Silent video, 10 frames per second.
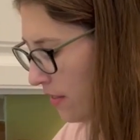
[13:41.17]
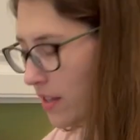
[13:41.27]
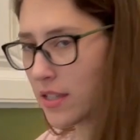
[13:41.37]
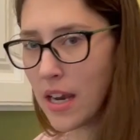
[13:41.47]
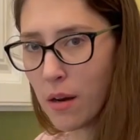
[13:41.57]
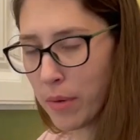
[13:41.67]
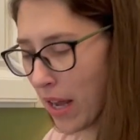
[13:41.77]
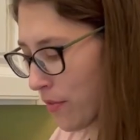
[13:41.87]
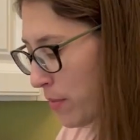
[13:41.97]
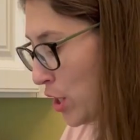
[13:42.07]
this down, but I
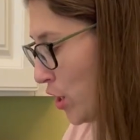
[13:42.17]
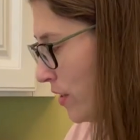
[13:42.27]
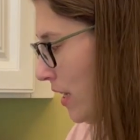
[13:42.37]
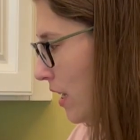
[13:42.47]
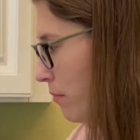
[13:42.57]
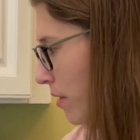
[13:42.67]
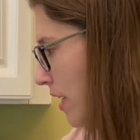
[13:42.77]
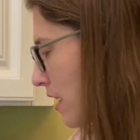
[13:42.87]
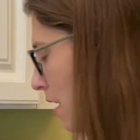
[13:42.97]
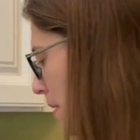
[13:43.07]
haven't been using it
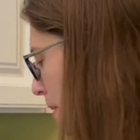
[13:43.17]
because I got my